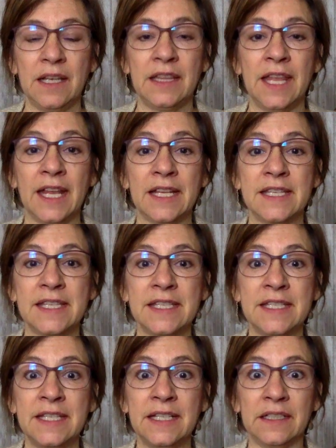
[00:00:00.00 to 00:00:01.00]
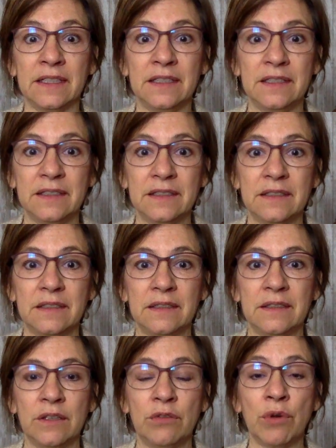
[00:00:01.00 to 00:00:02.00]
they can still
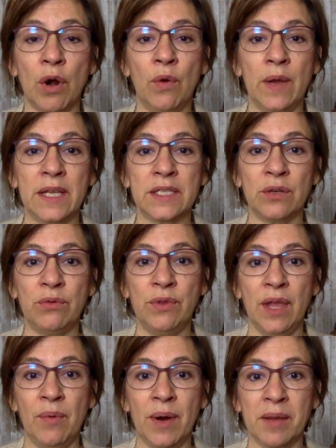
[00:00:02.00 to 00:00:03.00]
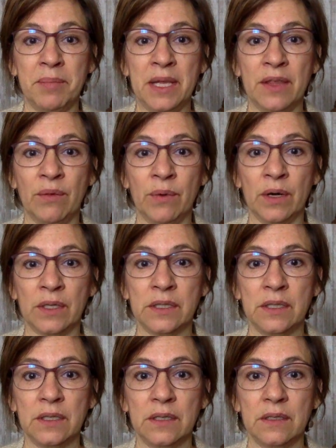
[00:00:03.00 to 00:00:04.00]
grow into who they want to be in the world,
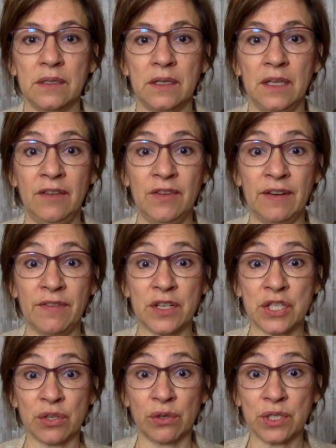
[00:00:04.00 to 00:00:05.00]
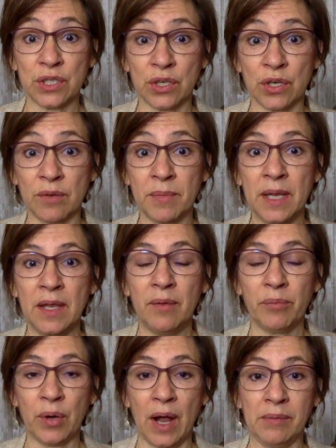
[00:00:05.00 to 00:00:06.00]
even if the short-term
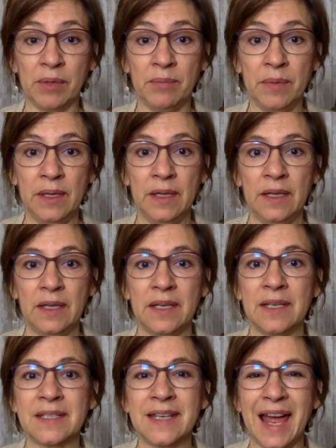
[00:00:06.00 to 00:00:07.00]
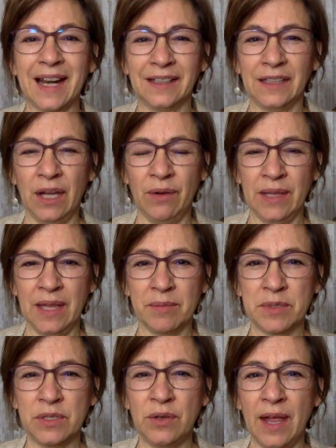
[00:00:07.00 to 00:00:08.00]
problem is not allowing them
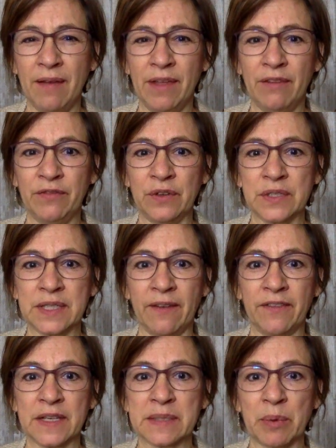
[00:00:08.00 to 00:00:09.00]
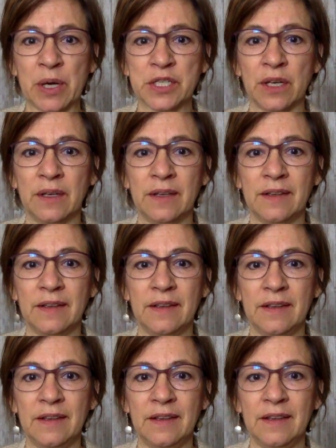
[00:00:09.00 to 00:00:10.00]
to have that full self-expression.
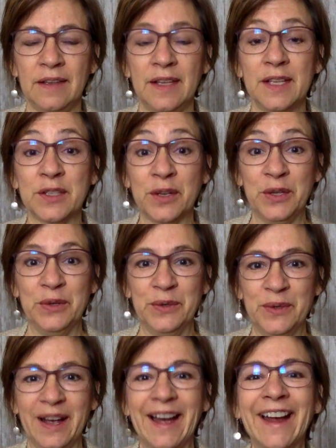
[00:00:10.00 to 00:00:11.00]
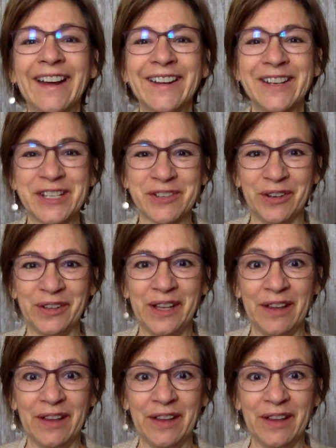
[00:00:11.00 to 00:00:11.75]
So you are in control